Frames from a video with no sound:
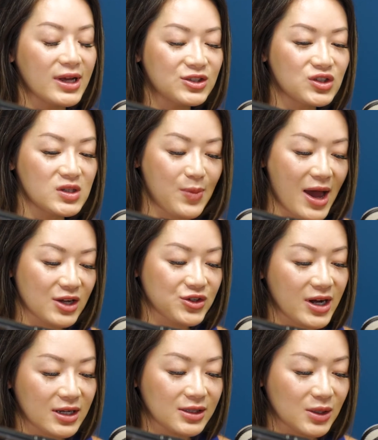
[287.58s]
let's just
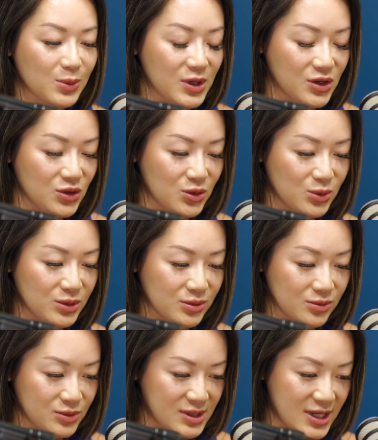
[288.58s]
backtrack a little bit. You
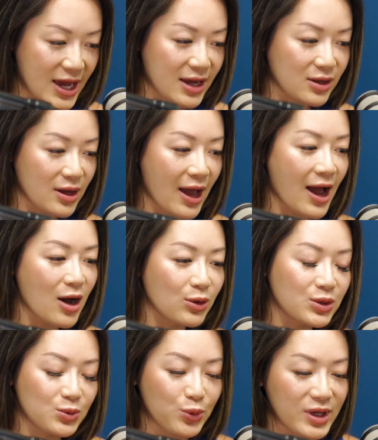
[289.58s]
said, how
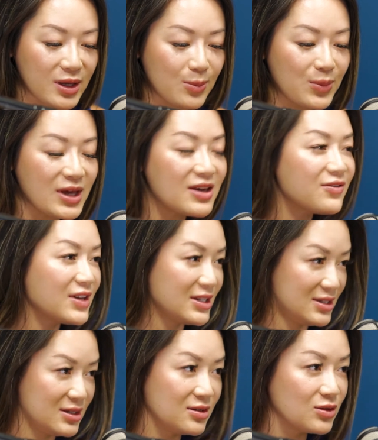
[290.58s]
did we
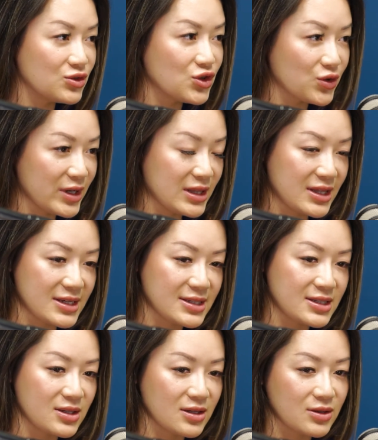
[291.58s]
pivot during
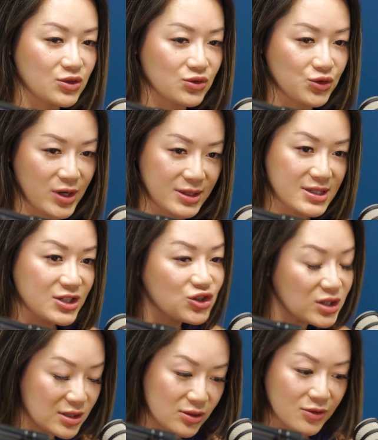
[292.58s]
this
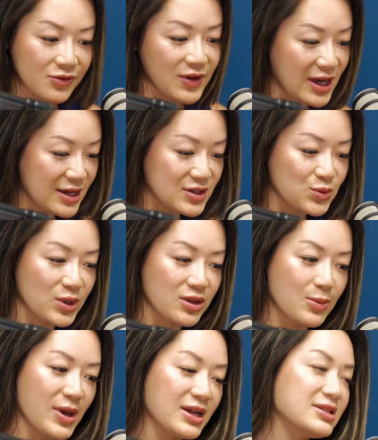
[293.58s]
transitional phase with
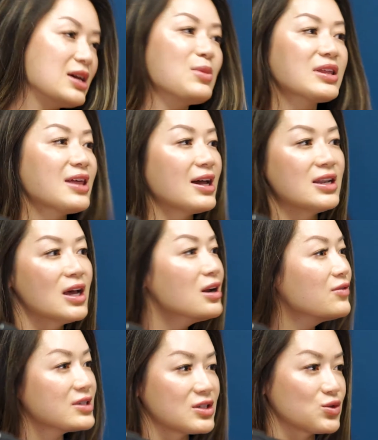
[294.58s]
the pandemic that none
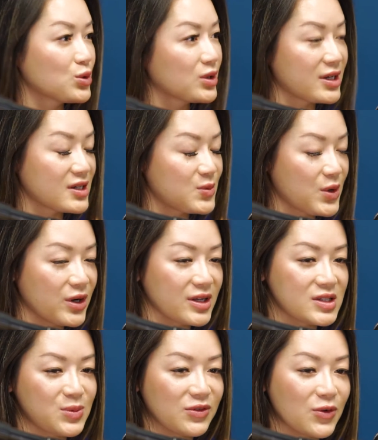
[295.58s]
of us has really
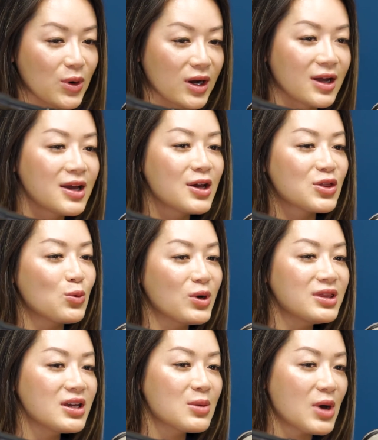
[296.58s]
experienced before? The
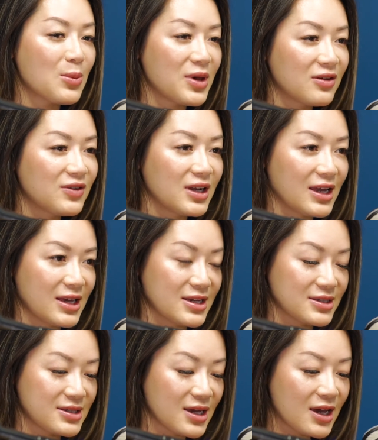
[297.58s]
one thing about pivoting
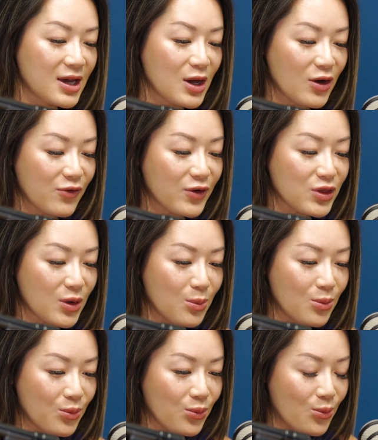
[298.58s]
is, for the
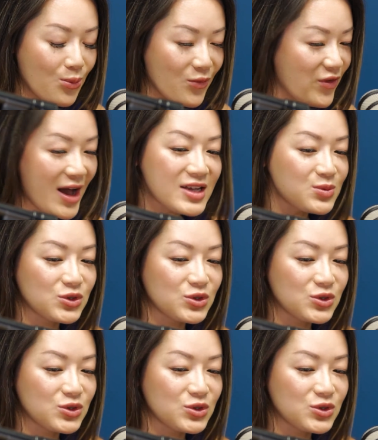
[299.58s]
vast